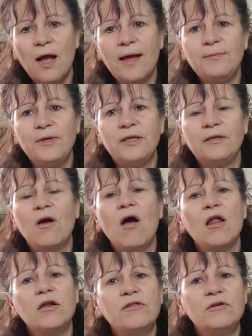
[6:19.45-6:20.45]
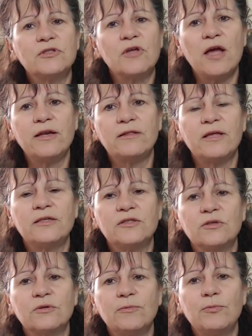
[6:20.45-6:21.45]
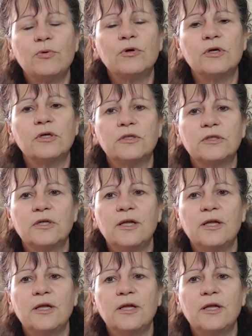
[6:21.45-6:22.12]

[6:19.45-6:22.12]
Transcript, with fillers: I mean, all of those kind of things are important.